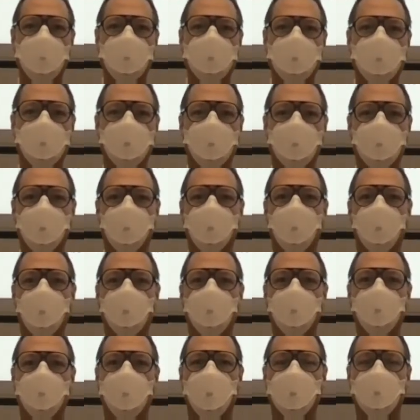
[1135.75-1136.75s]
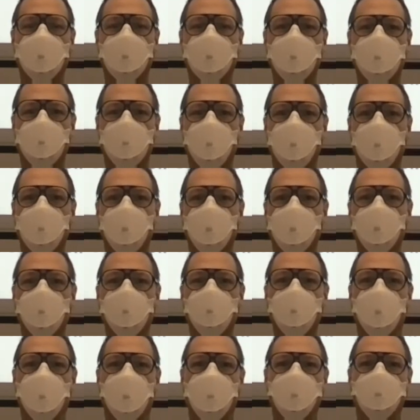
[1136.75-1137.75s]
So in a confocal microscope,
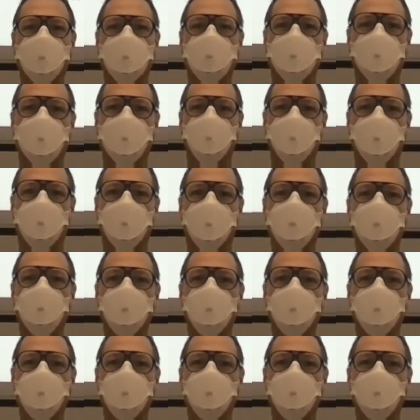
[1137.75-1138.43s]
you have something